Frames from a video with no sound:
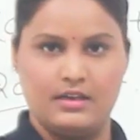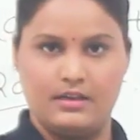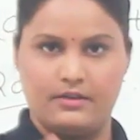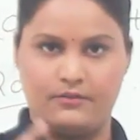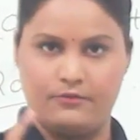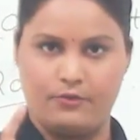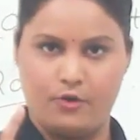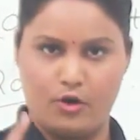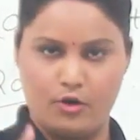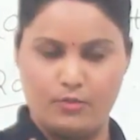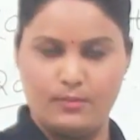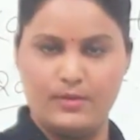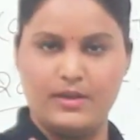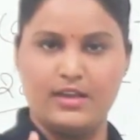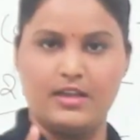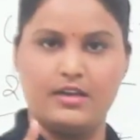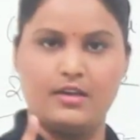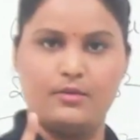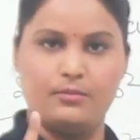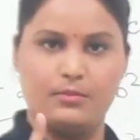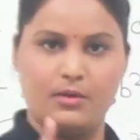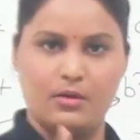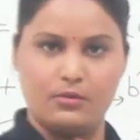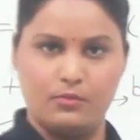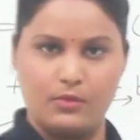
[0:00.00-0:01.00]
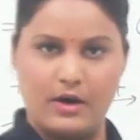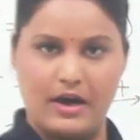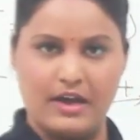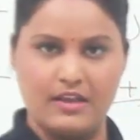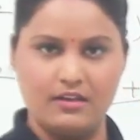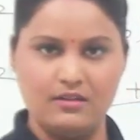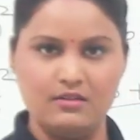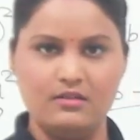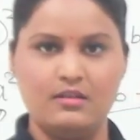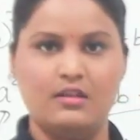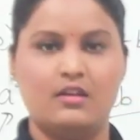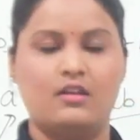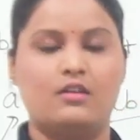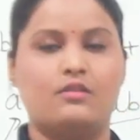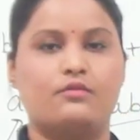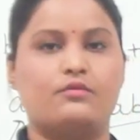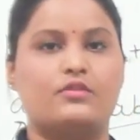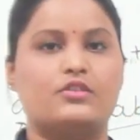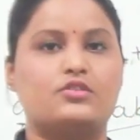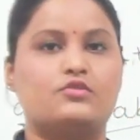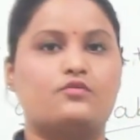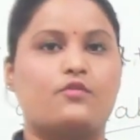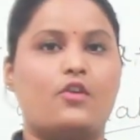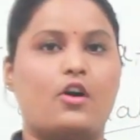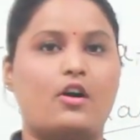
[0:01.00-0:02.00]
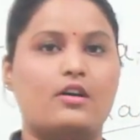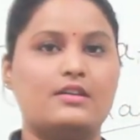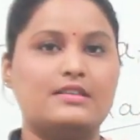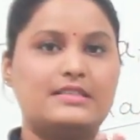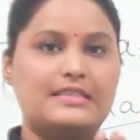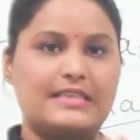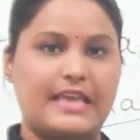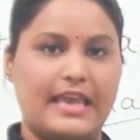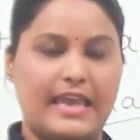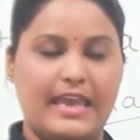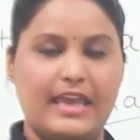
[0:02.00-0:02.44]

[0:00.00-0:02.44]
formula number 1, which was